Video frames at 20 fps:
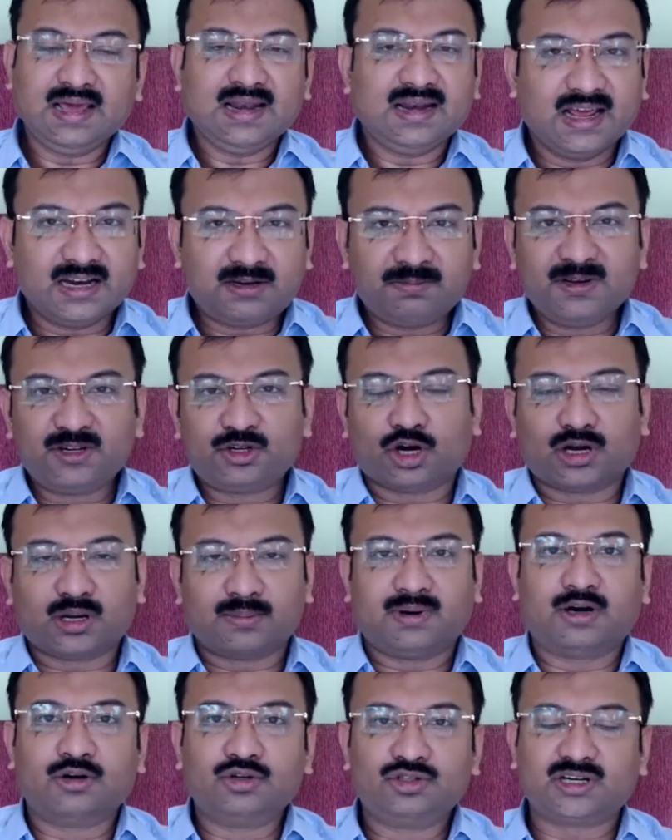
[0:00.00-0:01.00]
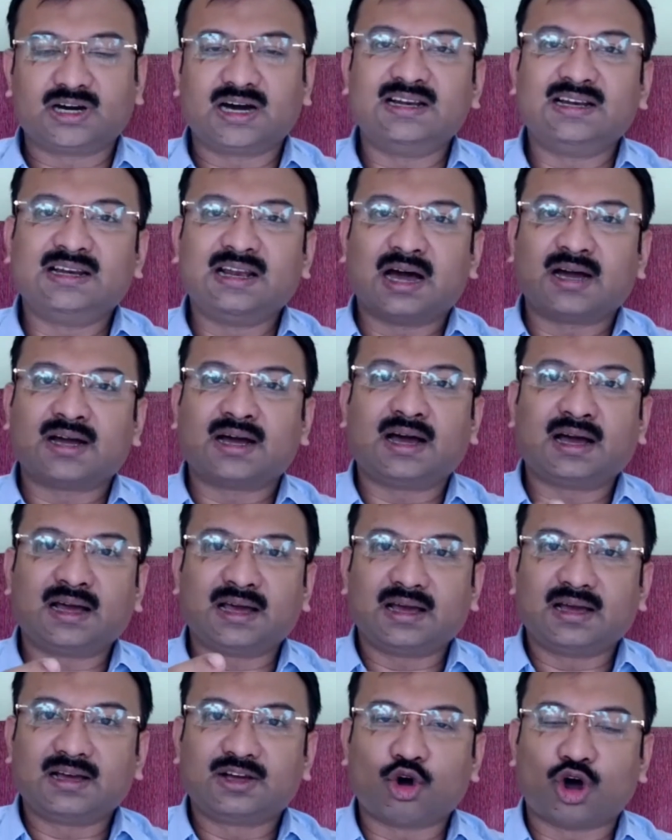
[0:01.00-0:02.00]
Let me talk about a
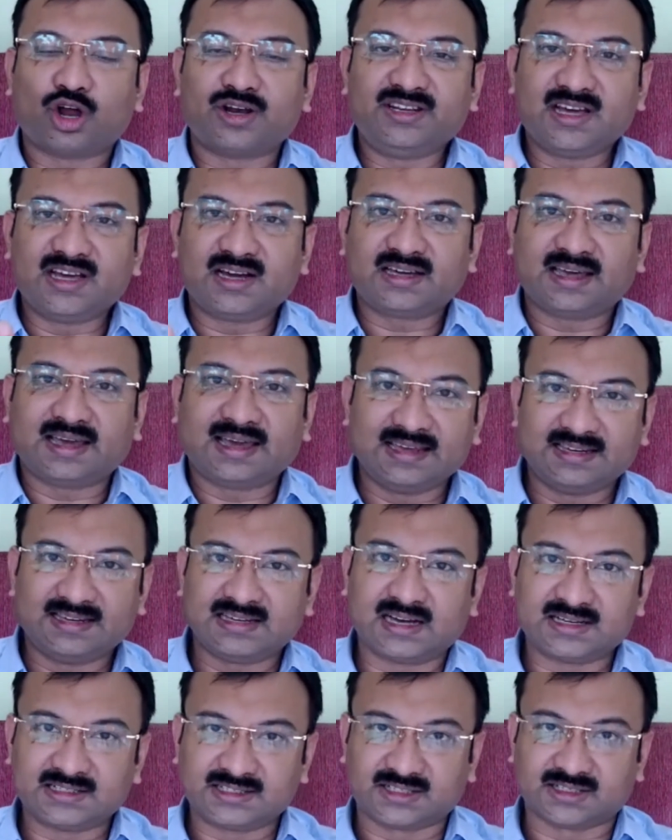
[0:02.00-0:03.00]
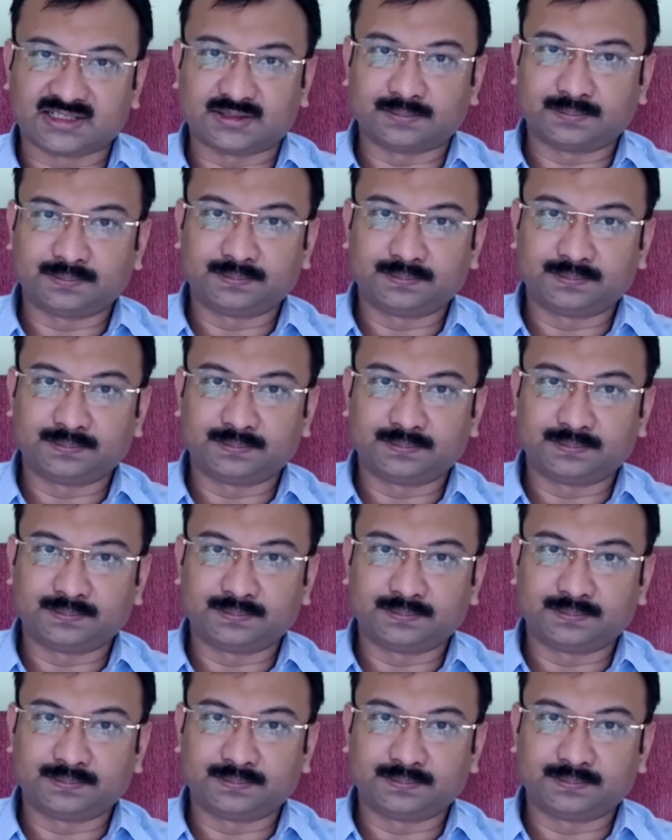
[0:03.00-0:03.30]
Naga Konyak headhunter.